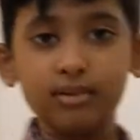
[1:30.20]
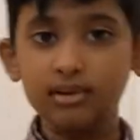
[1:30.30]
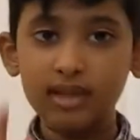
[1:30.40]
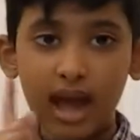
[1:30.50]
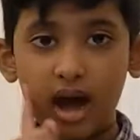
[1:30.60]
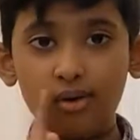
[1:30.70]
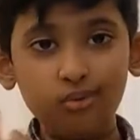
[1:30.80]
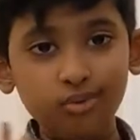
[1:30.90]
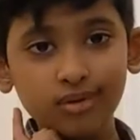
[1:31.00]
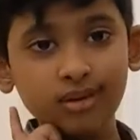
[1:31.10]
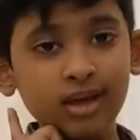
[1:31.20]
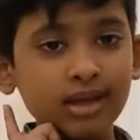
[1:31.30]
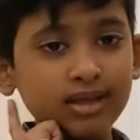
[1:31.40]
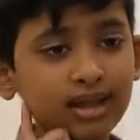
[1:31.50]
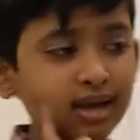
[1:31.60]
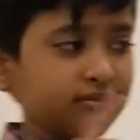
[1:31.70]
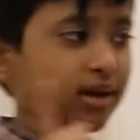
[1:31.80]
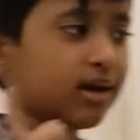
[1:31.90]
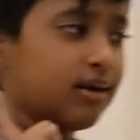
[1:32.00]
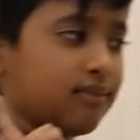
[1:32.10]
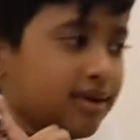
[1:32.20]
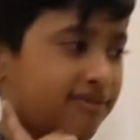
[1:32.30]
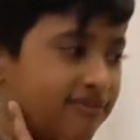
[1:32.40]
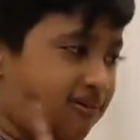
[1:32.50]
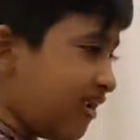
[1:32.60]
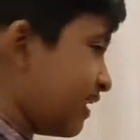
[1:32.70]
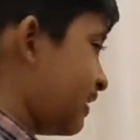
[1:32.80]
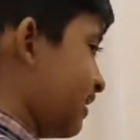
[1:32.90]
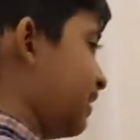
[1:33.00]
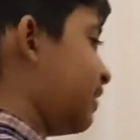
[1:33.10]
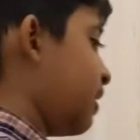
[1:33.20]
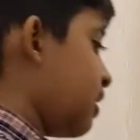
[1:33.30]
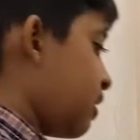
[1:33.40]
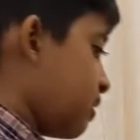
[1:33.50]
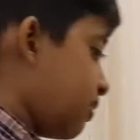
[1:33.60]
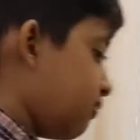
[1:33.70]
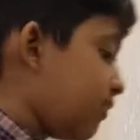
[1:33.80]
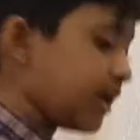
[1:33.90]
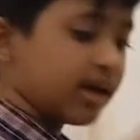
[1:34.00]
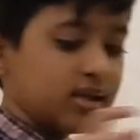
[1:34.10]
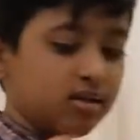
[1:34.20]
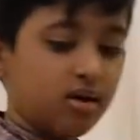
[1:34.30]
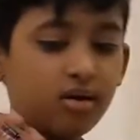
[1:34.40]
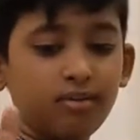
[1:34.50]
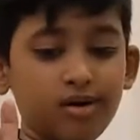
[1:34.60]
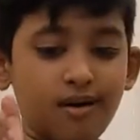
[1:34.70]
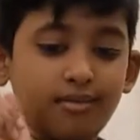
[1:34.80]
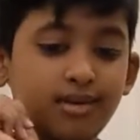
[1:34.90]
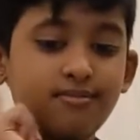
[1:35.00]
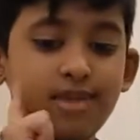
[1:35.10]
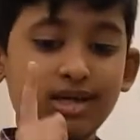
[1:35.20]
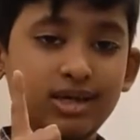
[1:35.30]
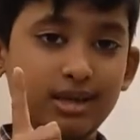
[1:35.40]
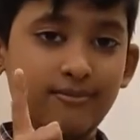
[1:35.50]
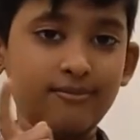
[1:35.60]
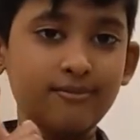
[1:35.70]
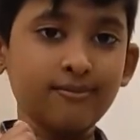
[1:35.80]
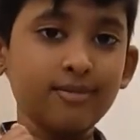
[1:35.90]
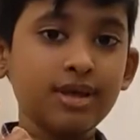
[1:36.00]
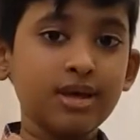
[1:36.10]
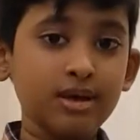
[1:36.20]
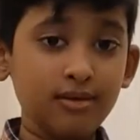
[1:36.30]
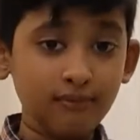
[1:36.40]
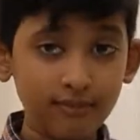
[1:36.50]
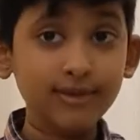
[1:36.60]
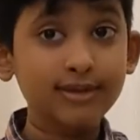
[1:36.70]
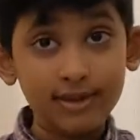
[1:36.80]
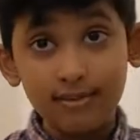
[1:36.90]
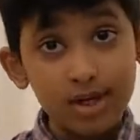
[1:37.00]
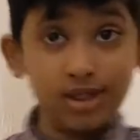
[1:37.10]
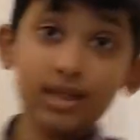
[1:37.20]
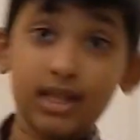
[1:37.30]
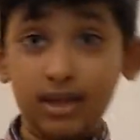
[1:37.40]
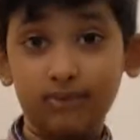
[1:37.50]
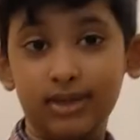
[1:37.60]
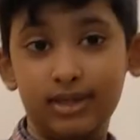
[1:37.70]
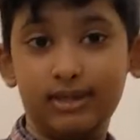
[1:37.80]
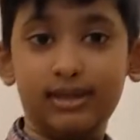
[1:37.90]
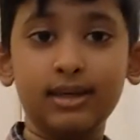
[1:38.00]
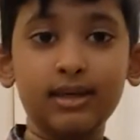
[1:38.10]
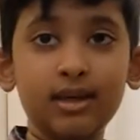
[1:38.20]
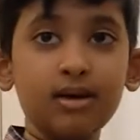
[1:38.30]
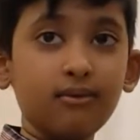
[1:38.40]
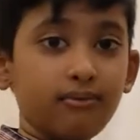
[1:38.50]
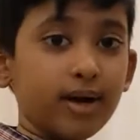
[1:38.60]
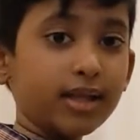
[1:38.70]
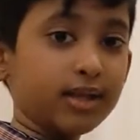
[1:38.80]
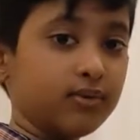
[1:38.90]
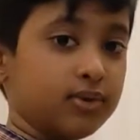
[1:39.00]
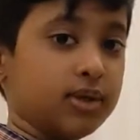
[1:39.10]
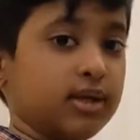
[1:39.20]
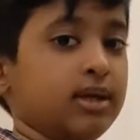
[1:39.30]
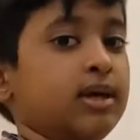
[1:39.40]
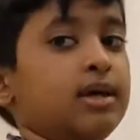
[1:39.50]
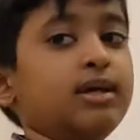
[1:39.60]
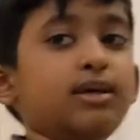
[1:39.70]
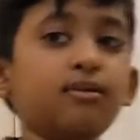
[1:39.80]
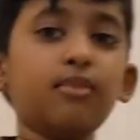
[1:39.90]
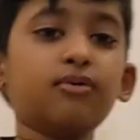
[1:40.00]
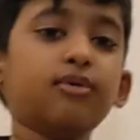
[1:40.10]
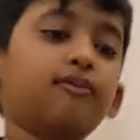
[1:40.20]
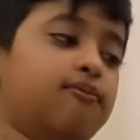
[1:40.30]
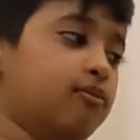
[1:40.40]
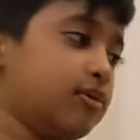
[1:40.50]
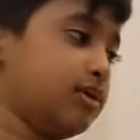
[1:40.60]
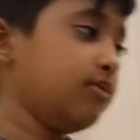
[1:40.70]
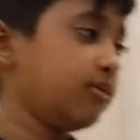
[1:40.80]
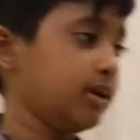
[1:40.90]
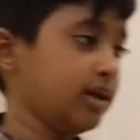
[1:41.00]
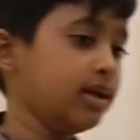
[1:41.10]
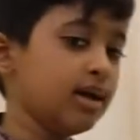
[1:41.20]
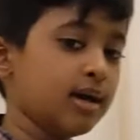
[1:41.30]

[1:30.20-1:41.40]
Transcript: Now that we covered forces, we can talk about how to measure them. Forces are measured in newtons. 1 newton is the amount of force you need